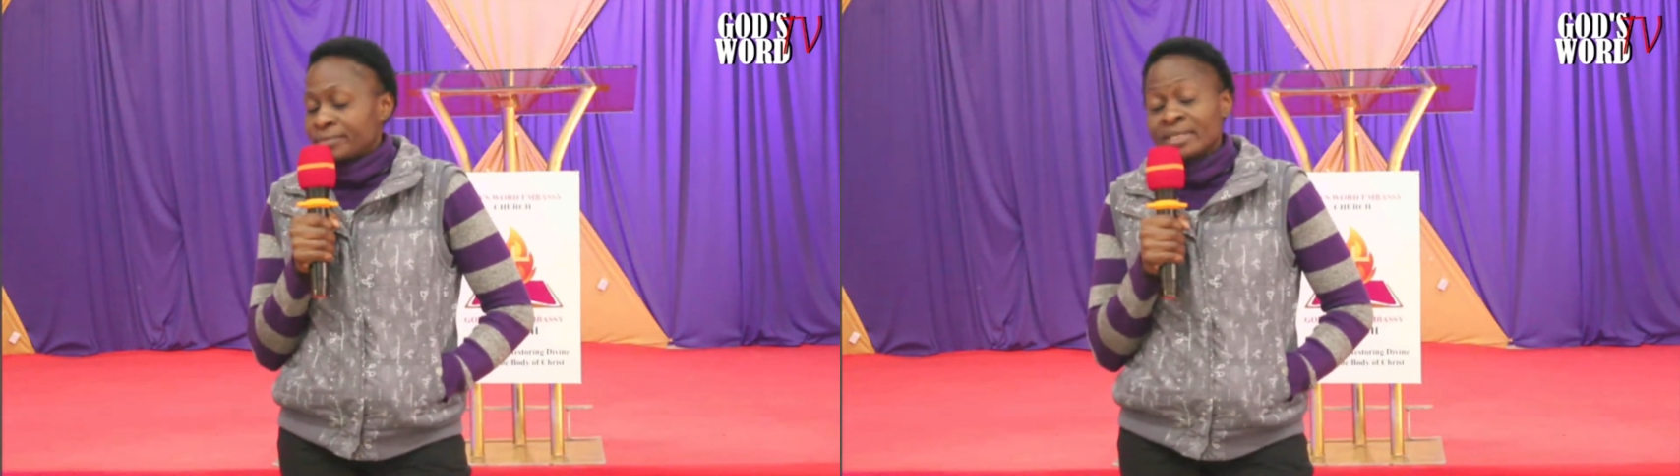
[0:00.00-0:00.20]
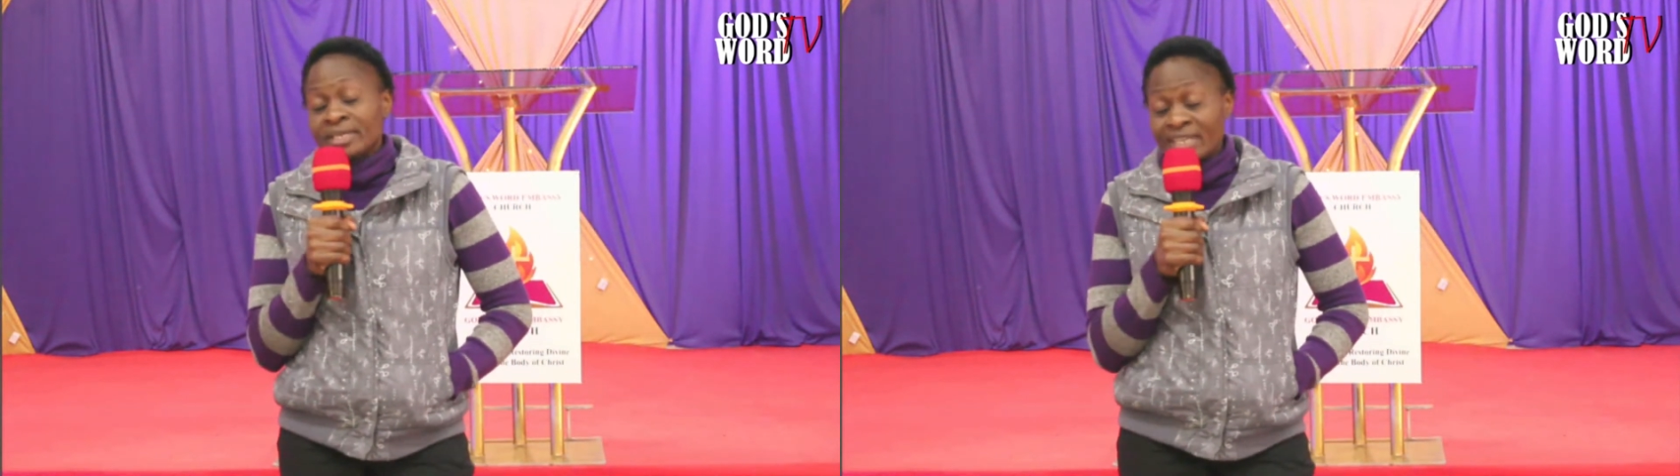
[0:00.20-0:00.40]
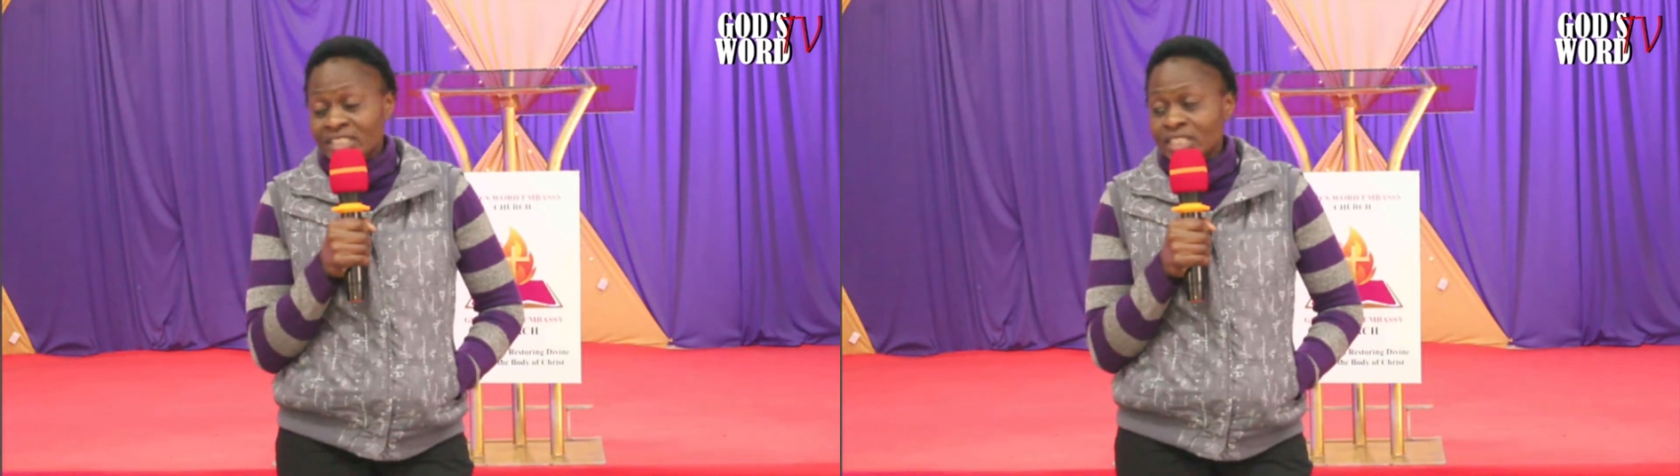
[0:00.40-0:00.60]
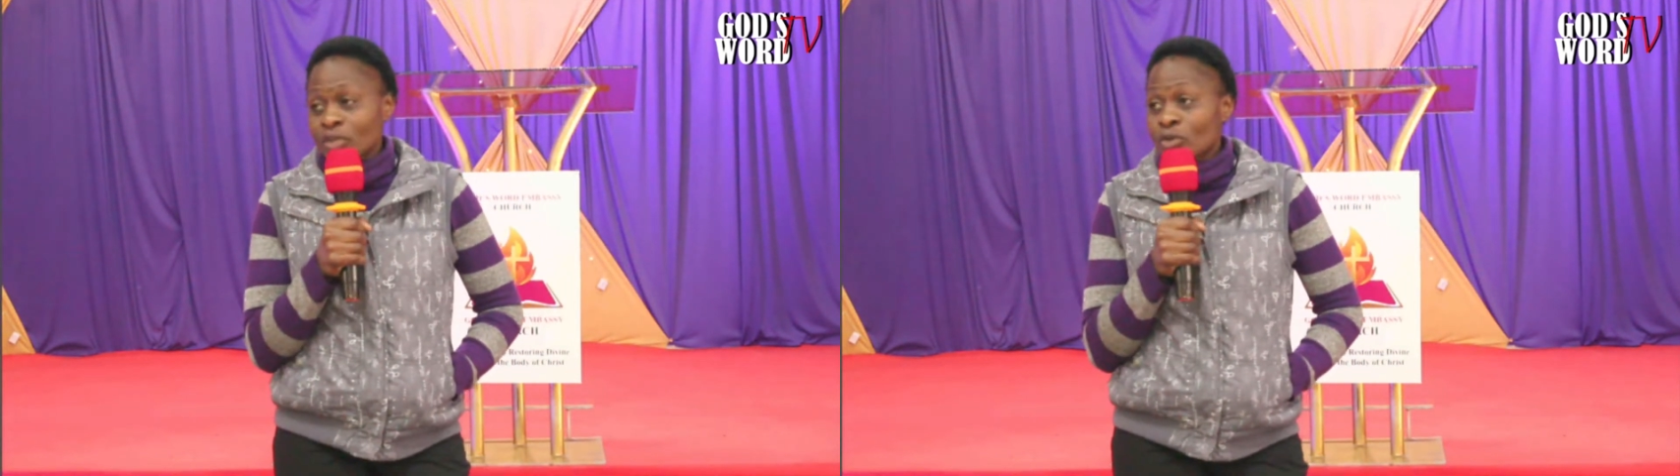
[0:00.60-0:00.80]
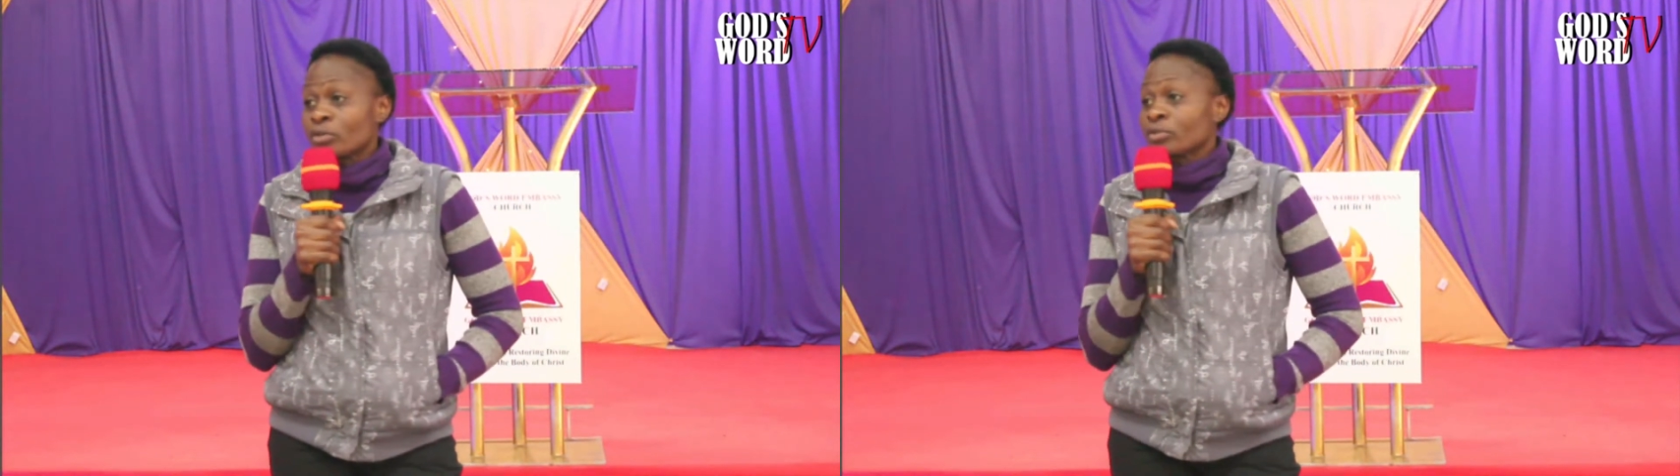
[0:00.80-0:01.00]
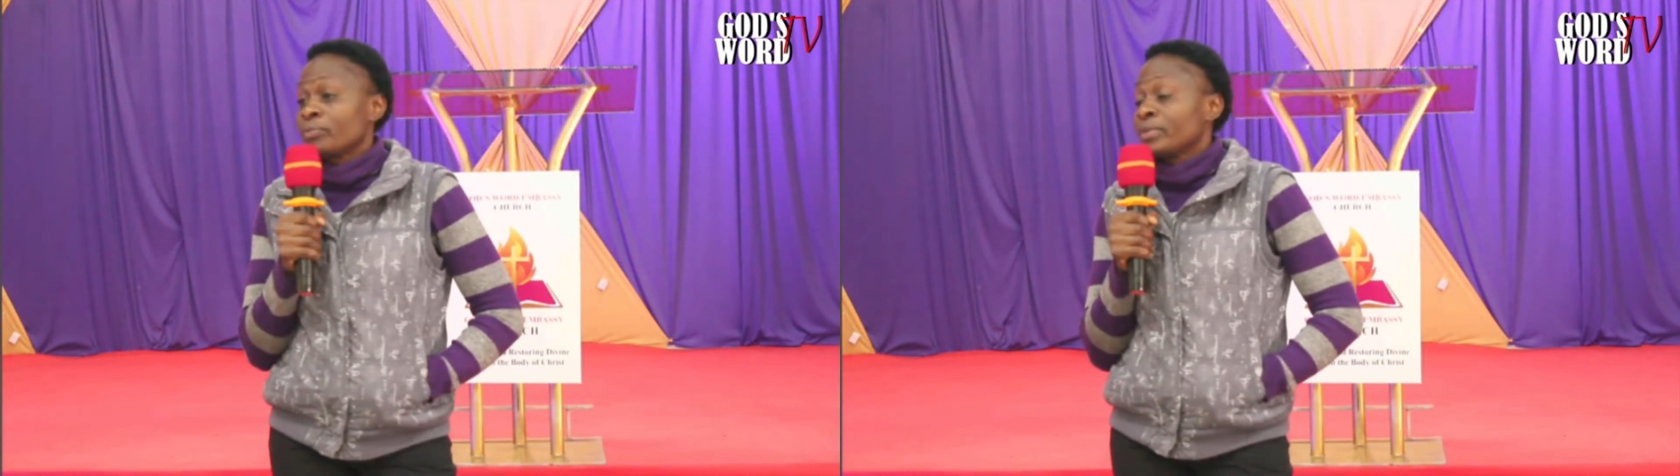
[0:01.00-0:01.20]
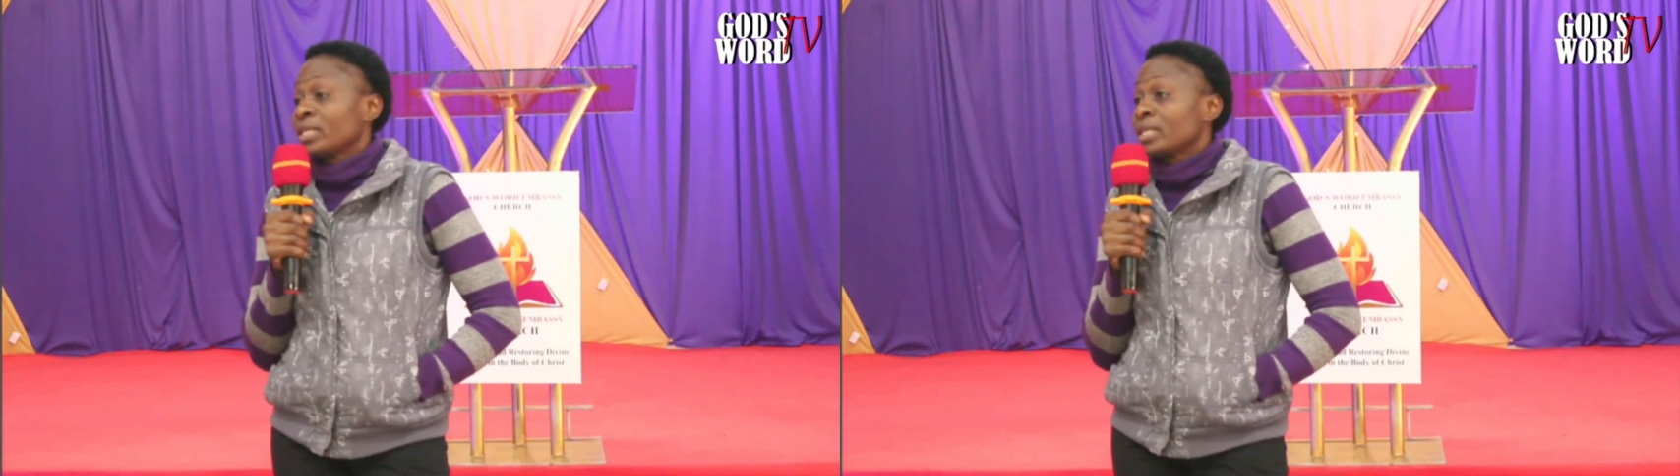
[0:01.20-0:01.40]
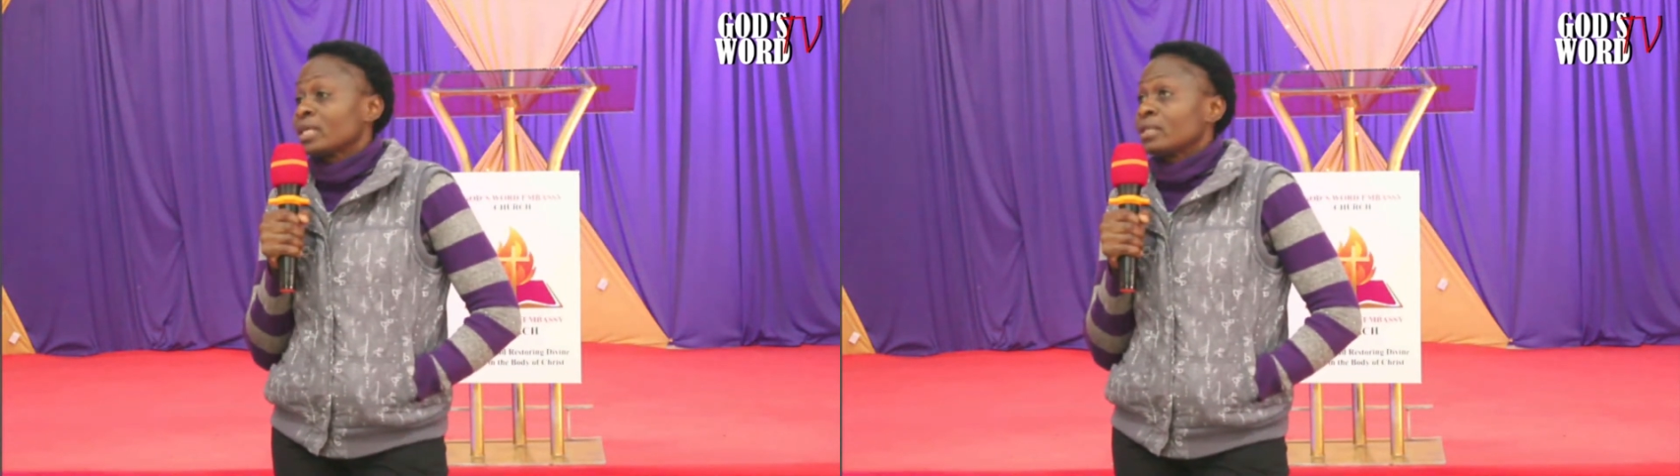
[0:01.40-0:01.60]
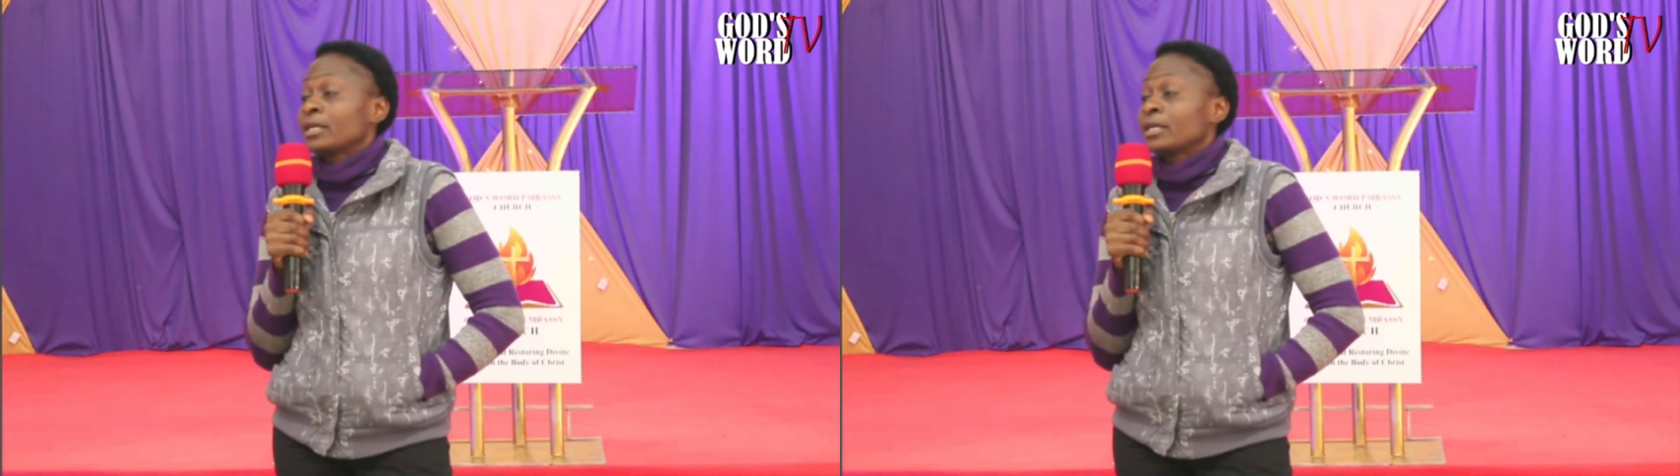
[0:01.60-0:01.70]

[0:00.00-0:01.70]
director, called me and